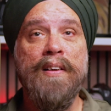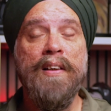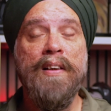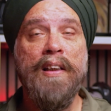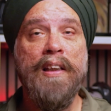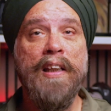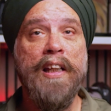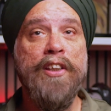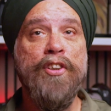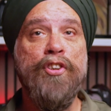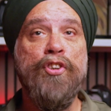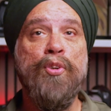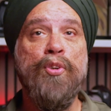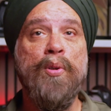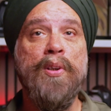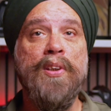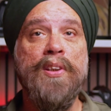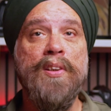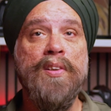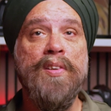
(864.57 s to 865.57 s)
Lens
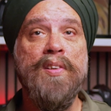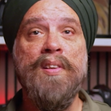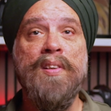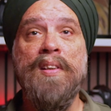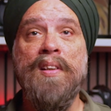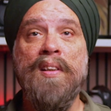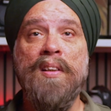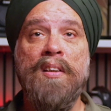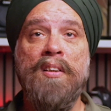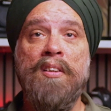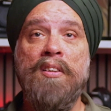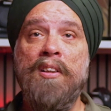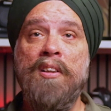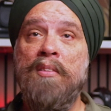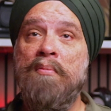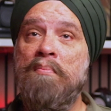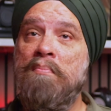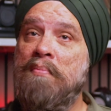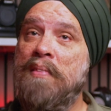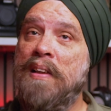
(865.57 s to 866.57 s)
choices,
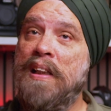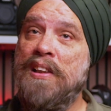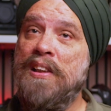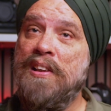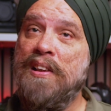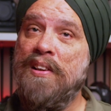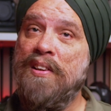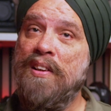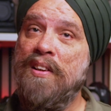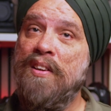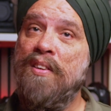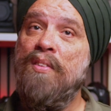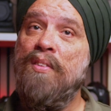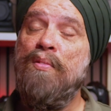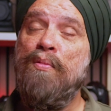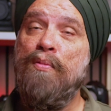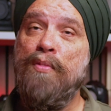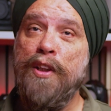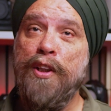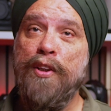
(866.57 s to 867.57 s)
it's
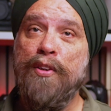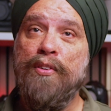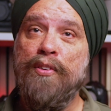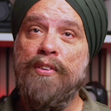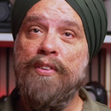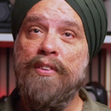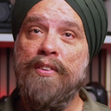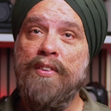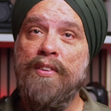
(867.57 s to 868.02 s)
real.